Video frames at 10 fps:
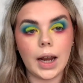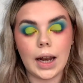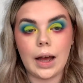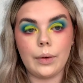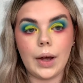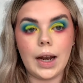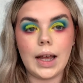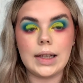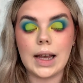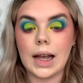now
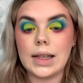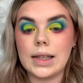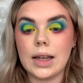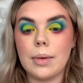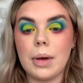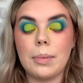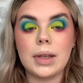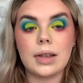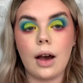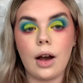let's add some
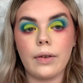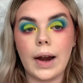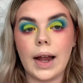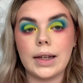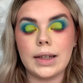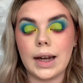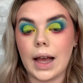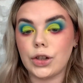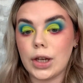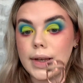mascara and
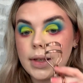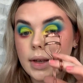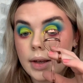lashes.